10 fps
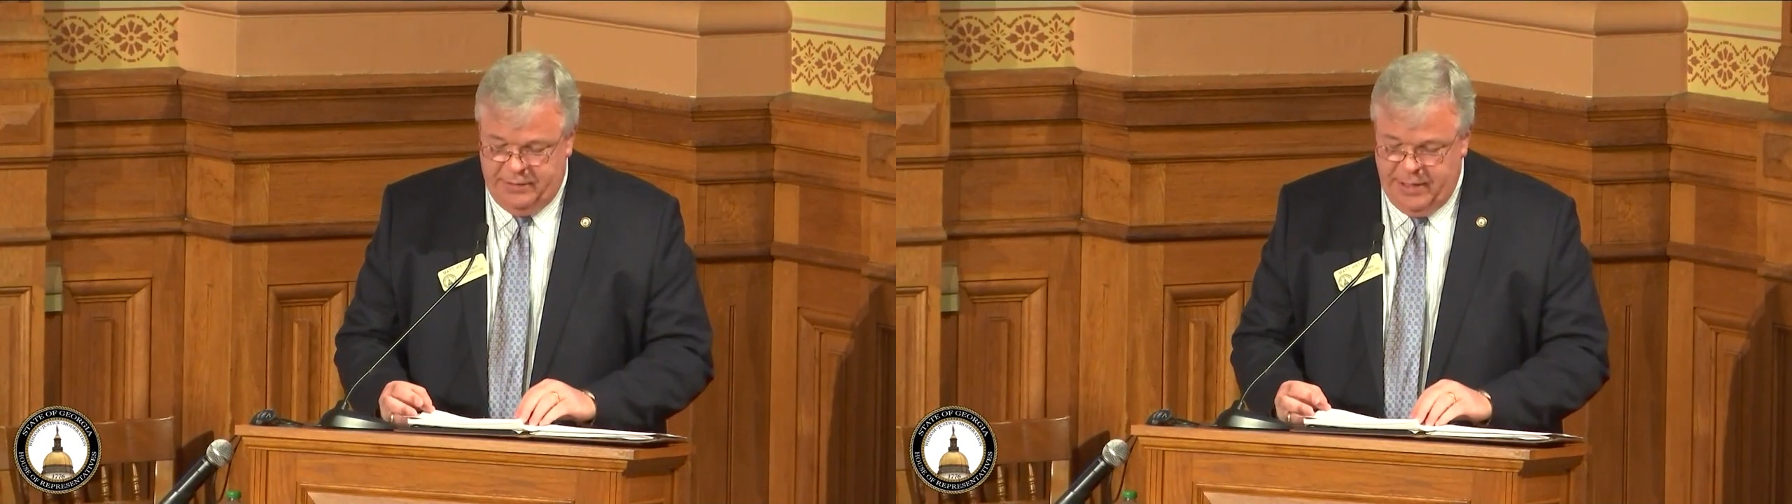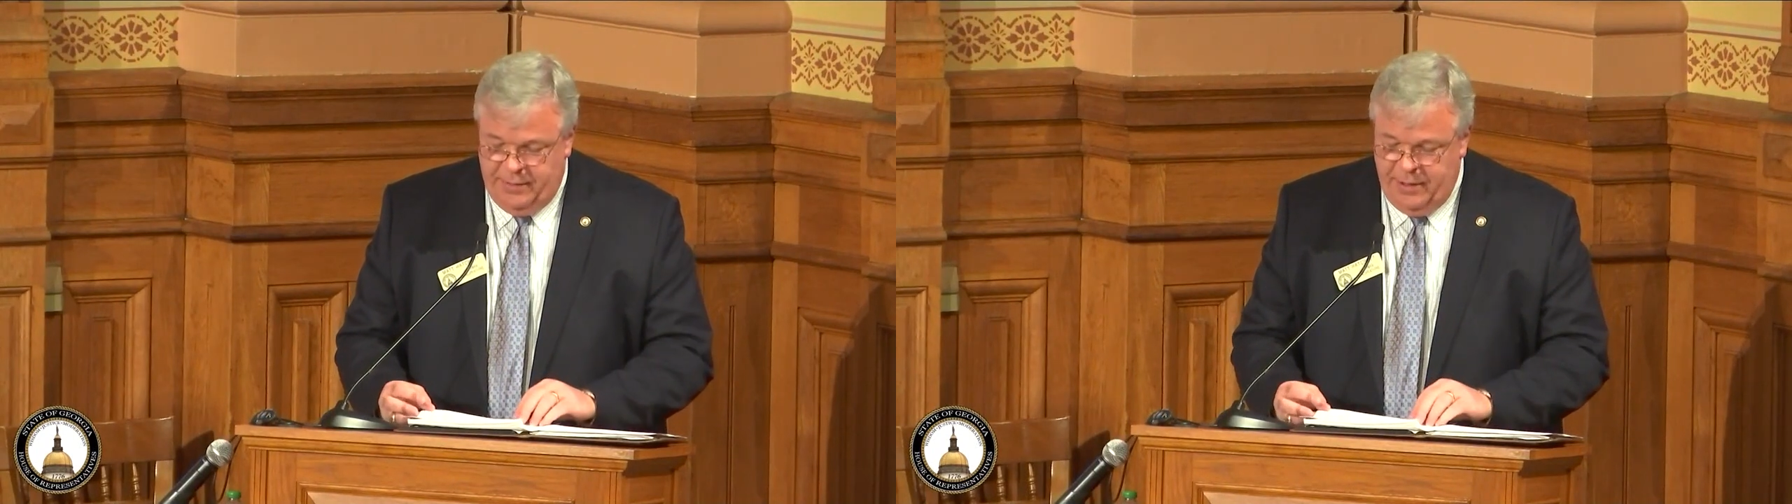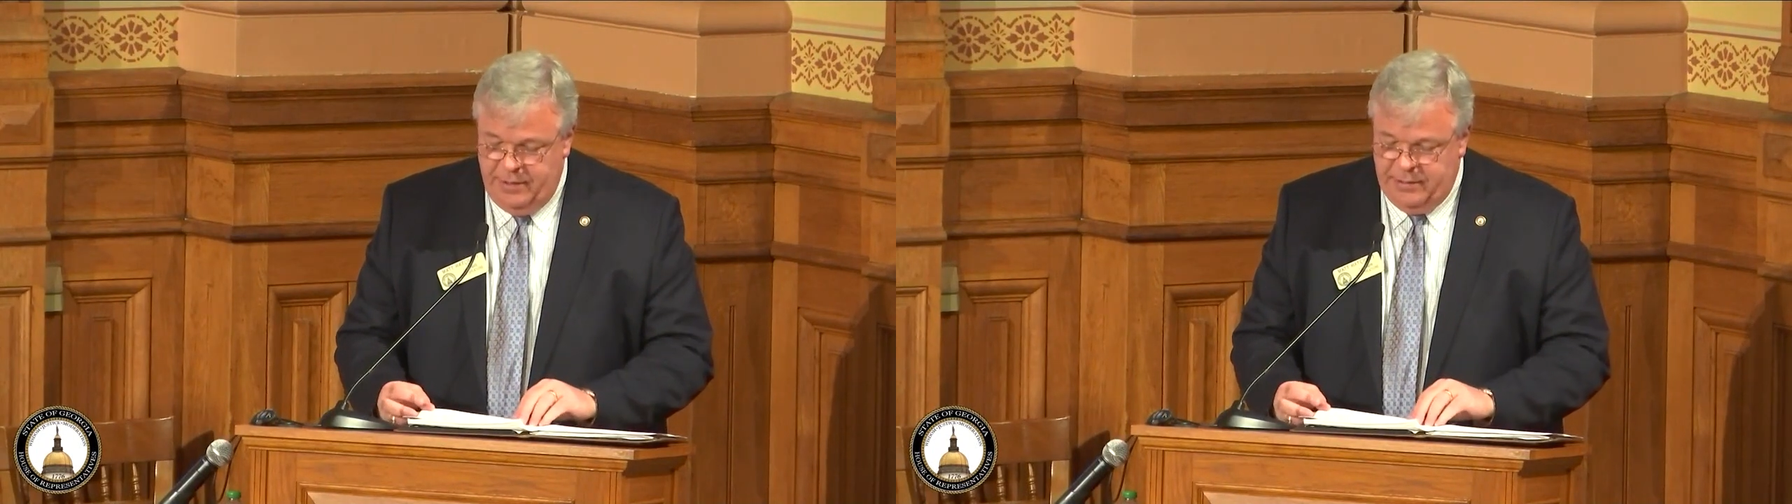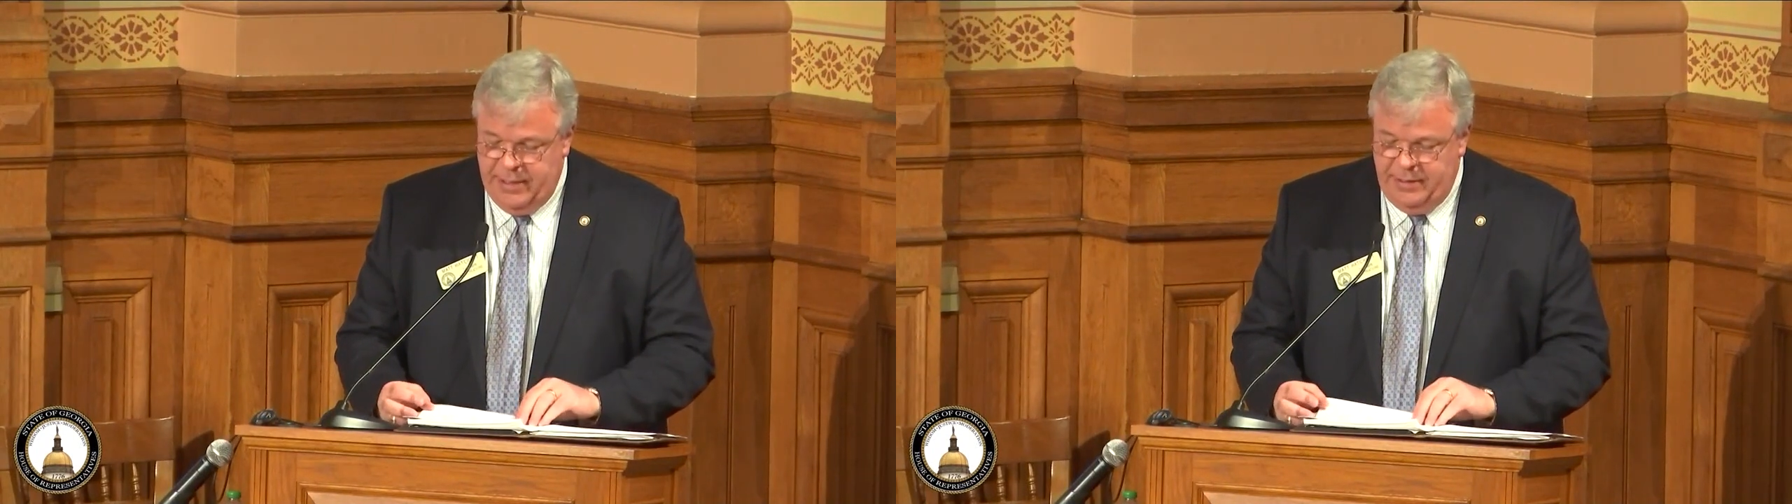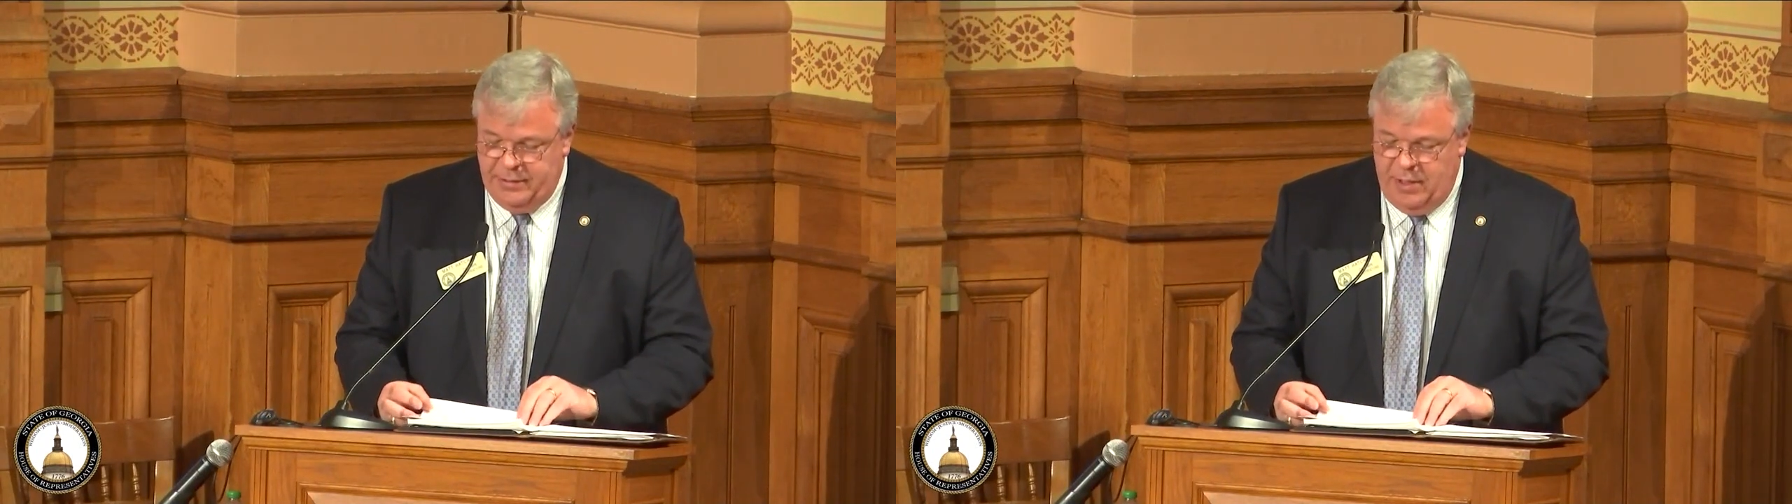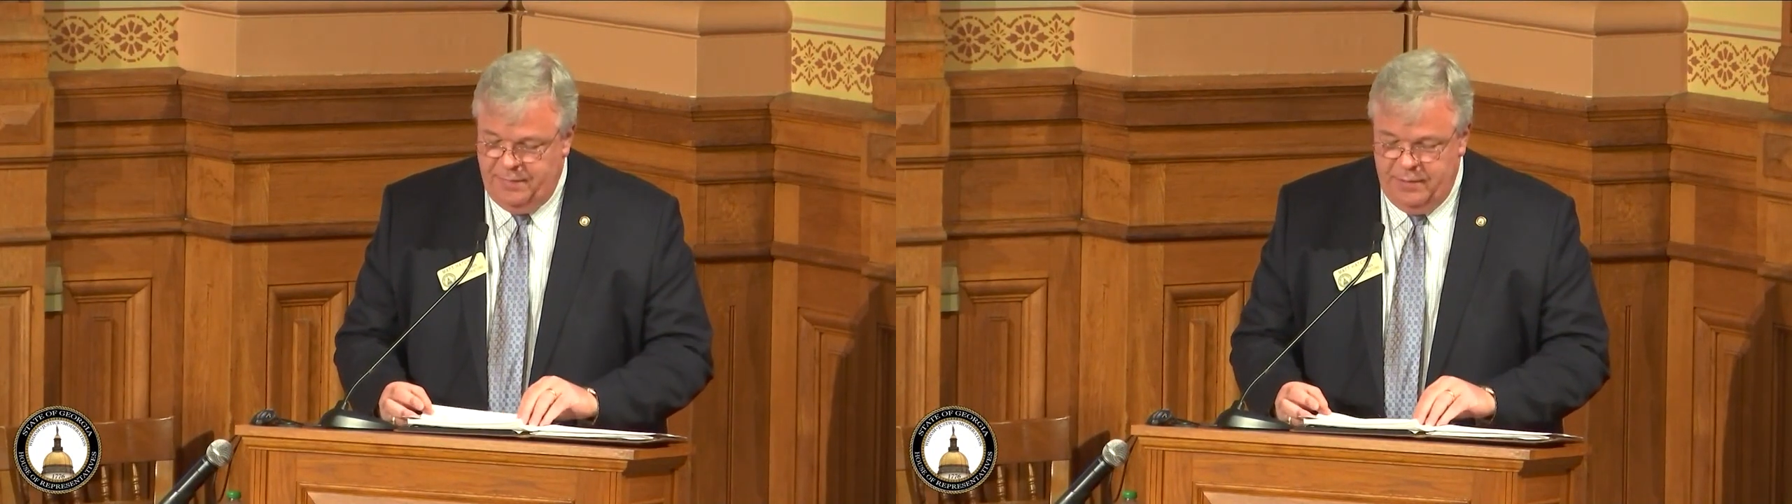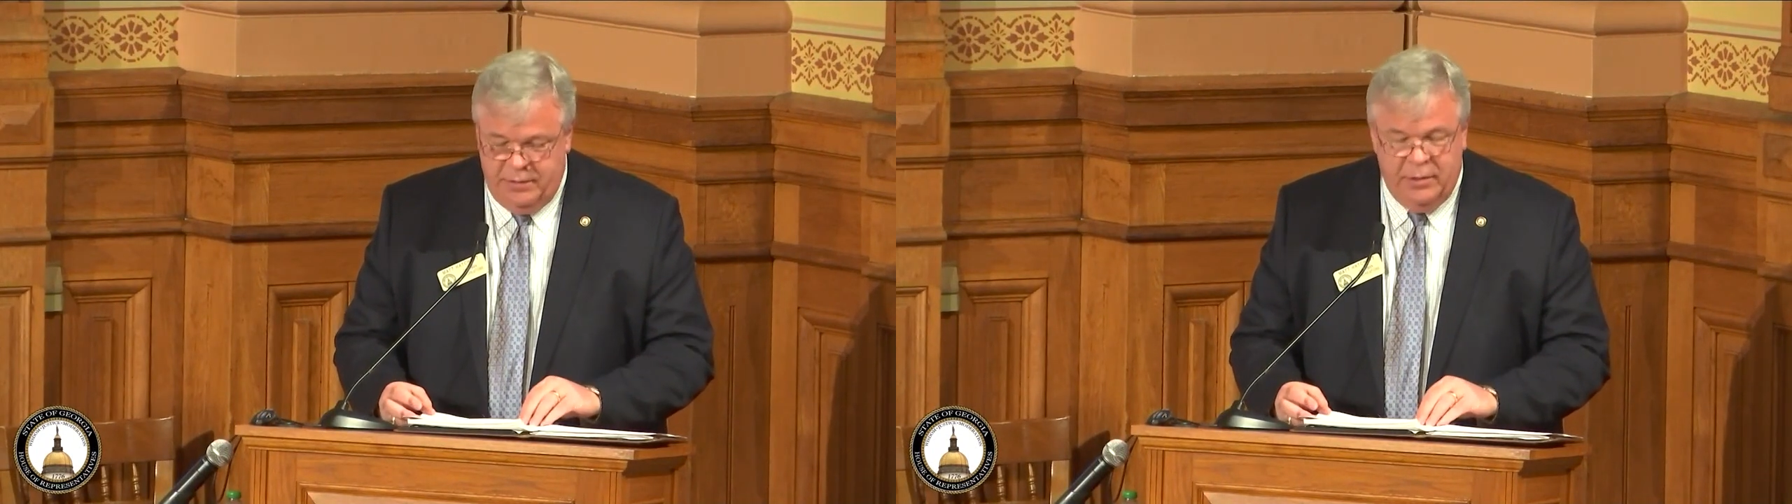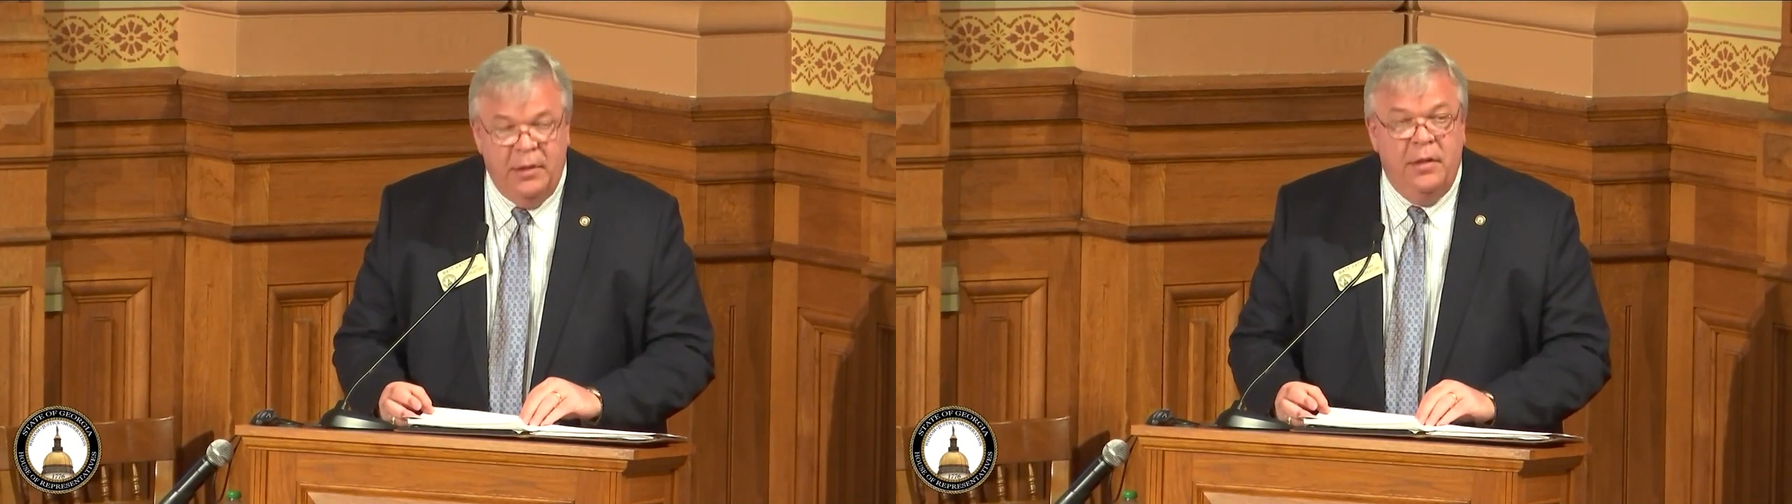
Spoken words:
Secretary of State's office